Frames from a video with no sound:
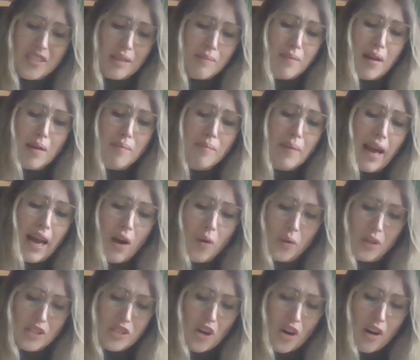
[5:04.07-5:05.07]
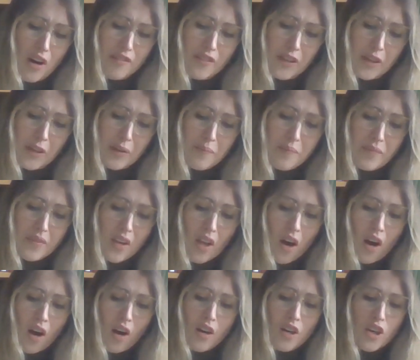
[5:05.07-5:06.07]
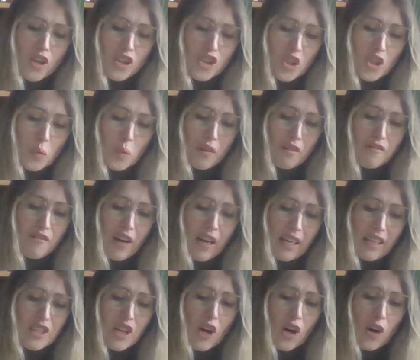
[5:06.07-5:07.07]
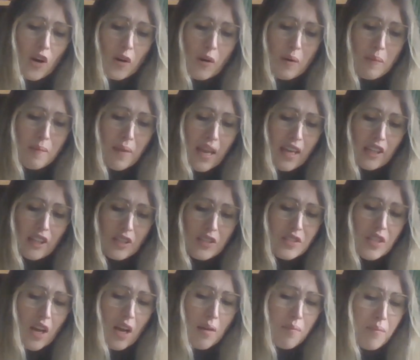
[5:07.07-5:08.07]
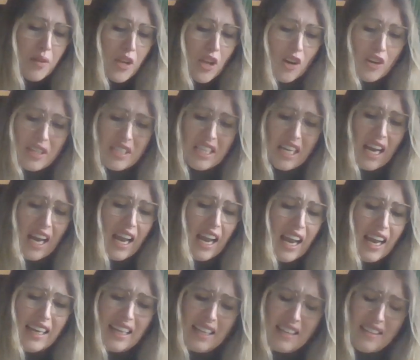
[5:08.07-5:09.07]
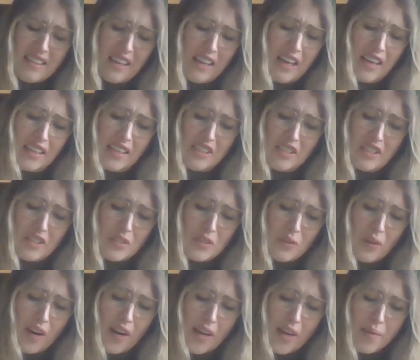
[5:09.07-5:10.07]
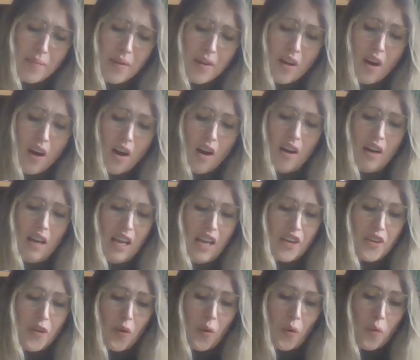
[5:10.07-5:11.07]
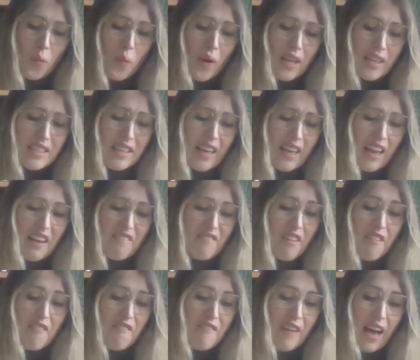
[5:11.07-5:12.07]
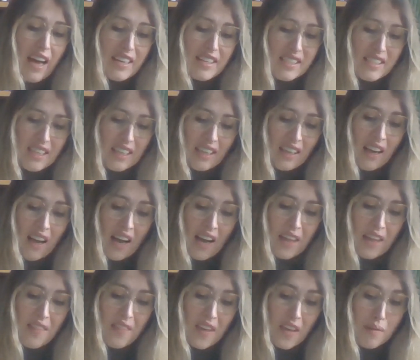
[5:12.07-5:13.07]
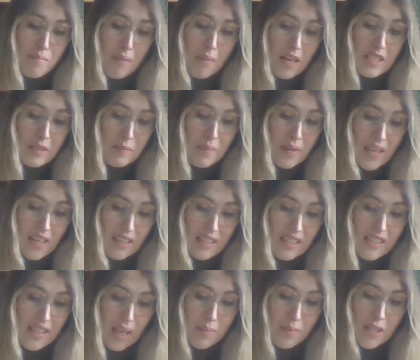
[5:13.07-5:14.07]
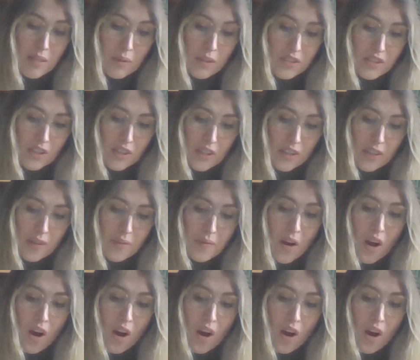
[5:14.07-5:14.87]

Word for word: in my power to offer. You will find her manners beyond anything I can describe and your wit and vivacity, I think, must be acceptable to her,